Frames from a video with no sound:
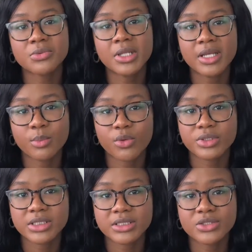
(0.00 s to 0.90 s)
really
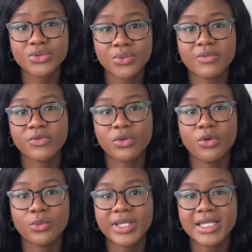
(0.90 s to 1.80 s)
important to review
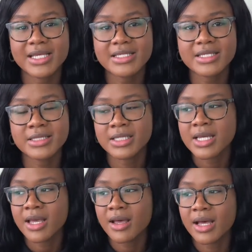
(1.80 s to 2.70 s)
your weaknesses
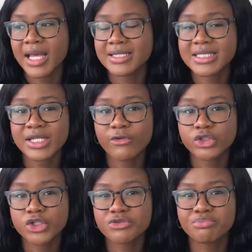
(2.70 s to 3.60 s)
instead of
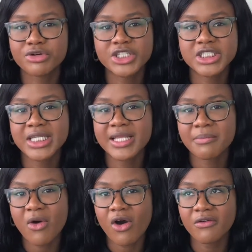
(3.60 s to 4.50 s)
just brushing
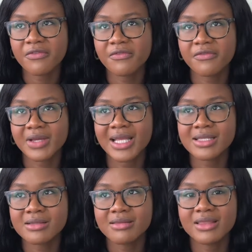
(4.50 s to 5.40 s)
them off
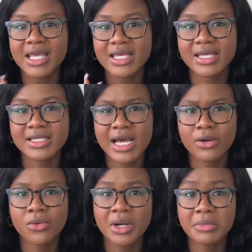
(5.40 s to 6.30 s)
and thinking that,
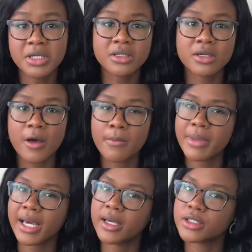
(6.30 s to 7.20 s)
oh, I'm gonna come
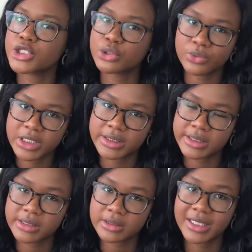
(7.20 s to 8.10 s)
back to
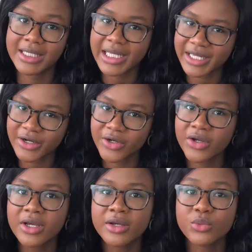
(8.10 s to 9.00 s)
it later,
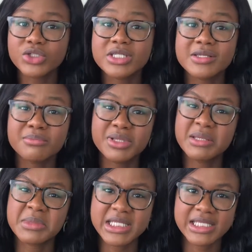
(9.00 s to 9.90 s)
which is a
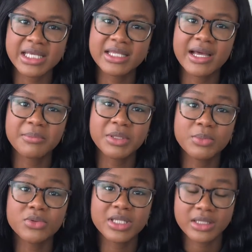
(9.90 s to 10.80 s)
big mistake that
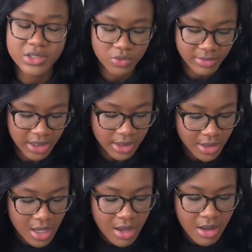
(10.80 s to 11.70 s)
people tend to make.
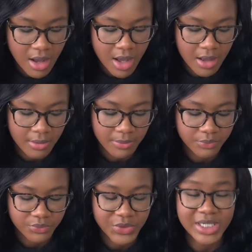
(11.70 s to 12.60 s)

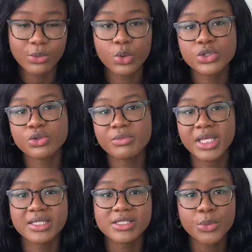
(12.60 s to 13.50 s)
Then I will also
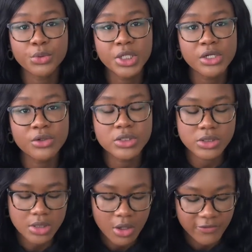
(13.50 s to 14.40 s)
make a summary
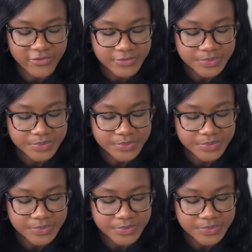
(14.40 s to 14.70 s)
notes of